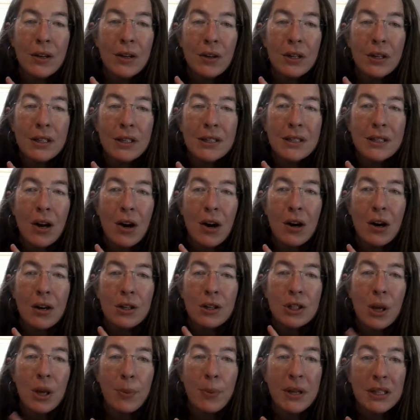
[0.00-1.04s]
Here is
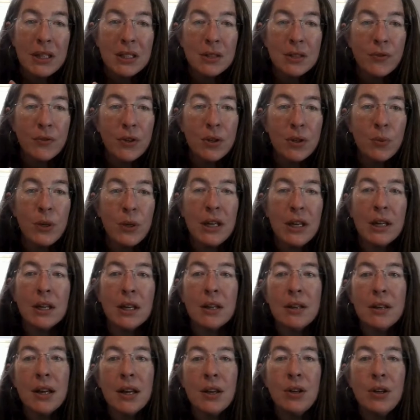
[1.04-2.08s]
our shopping list for the
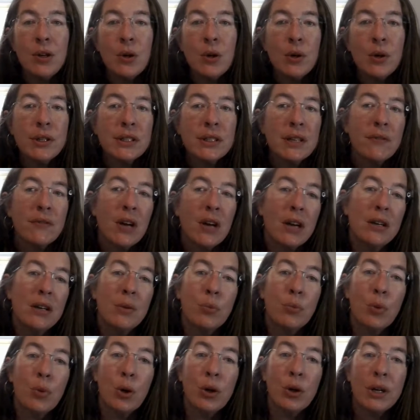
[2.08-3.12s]
week. Now you notice I've
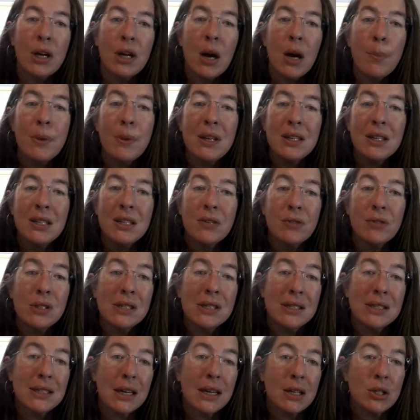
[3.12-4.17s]
gotten it broken up into
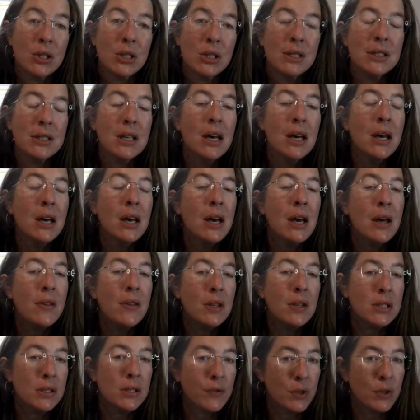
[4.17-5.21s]
different sections.
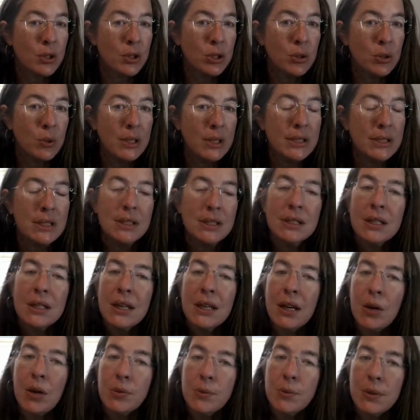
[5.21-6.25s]
This is for two
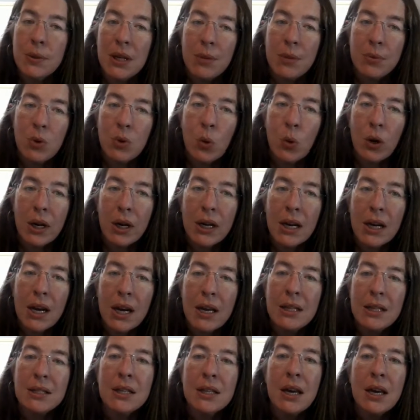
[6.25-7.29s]
reasons. It helps me keep it
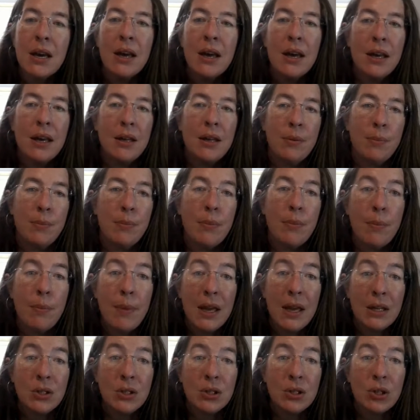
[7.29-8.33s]
organized. It
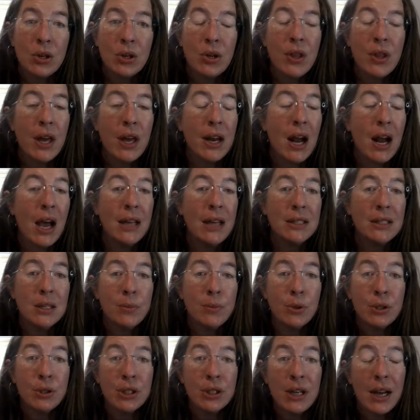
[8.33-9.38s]
makes sure that
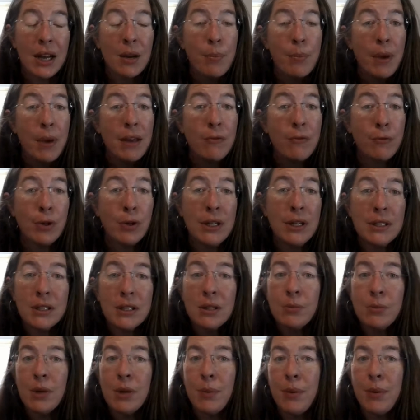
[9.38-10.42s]
I double check my
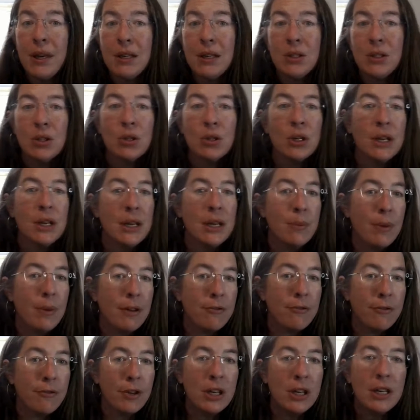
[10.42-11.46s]
freezer, my
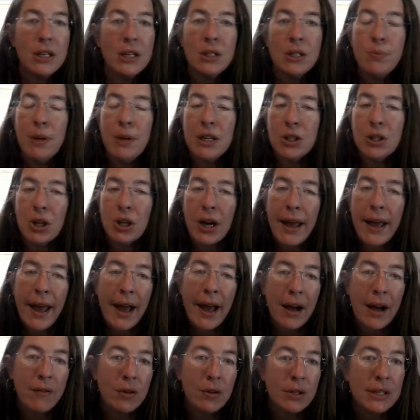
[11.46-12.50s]
pantry, my fridge, make
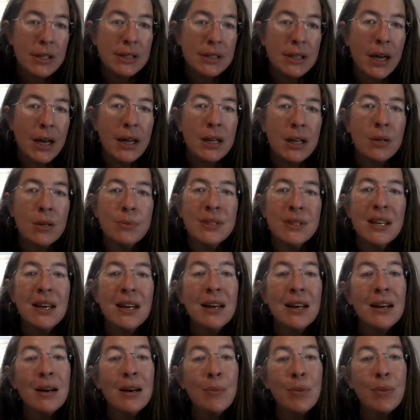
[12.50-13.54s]
sure I have all these
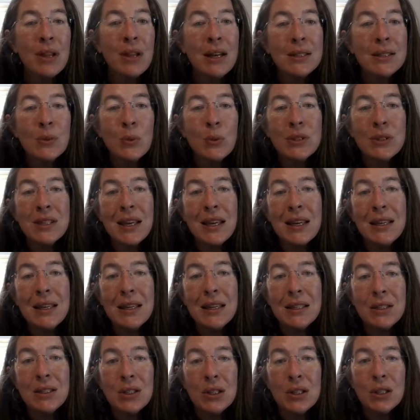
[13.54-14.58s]
items. Plus, once
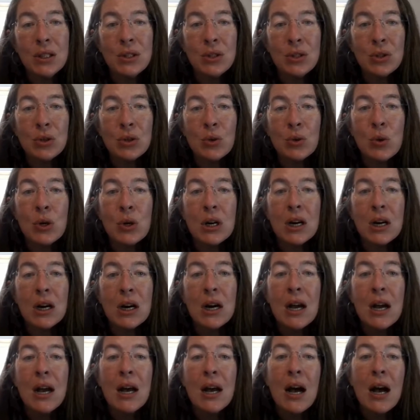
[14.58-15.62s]
I get to the
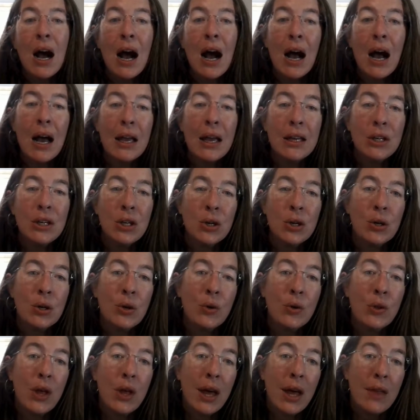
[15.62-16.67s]
store, I
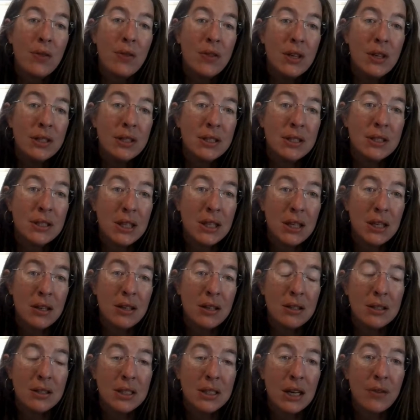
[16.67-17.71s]
know that this is
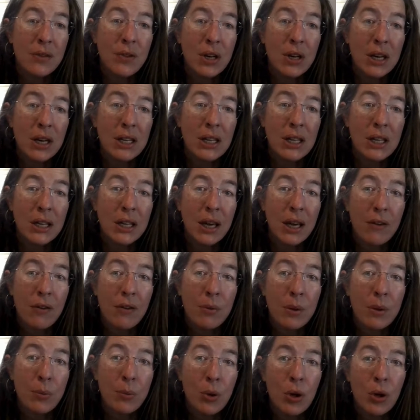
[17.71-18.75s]
the stuff that I need
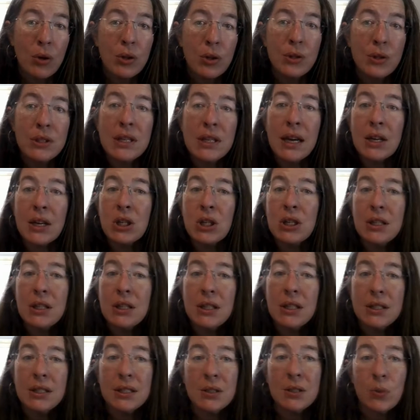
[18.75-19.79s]
to get from the produce
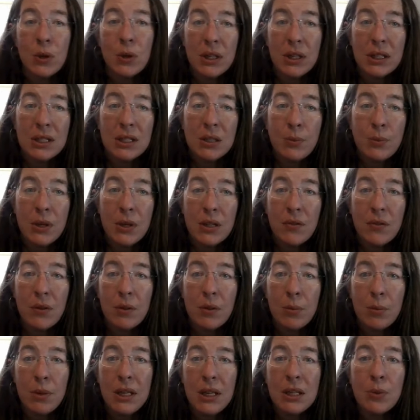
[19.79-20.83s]
section. This is what needs to
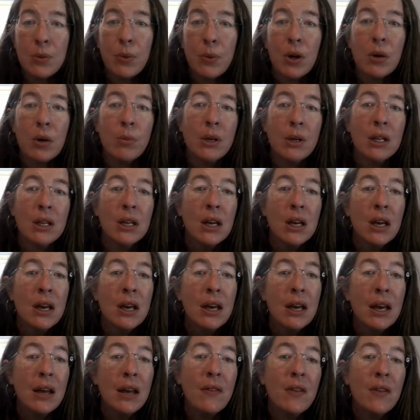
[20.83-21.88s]
be from the meat department.
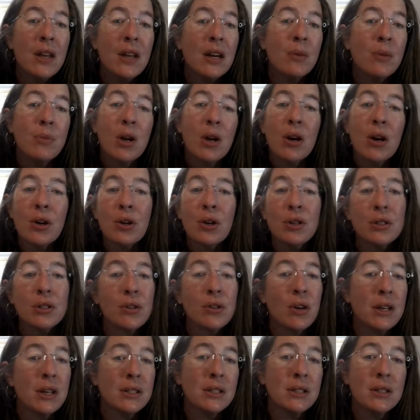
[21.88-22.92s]
And then I'm not
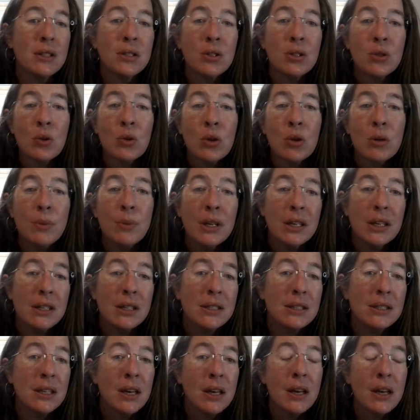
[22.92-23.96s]
crisscrossing the store
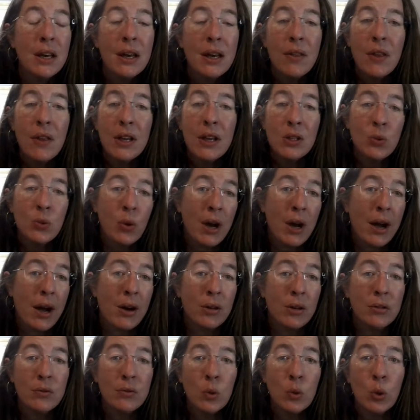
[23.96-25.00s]
because things
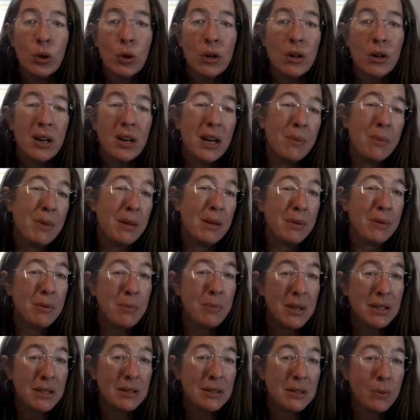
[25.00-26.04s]
were out of order and I
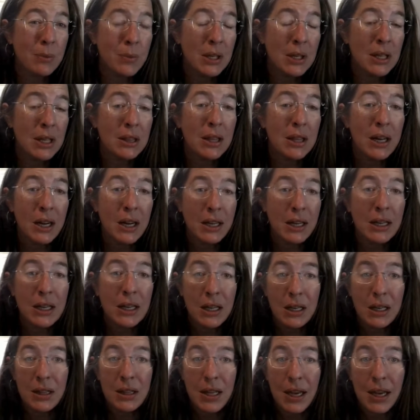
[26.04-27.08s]
maybe missed something that
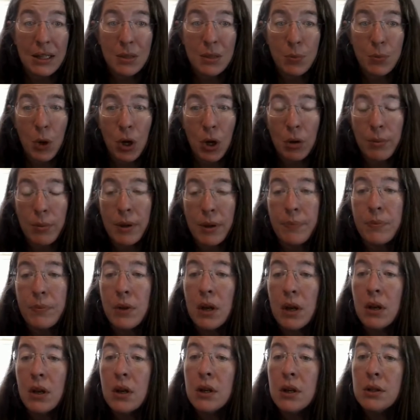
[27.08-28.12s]
I needed in that department.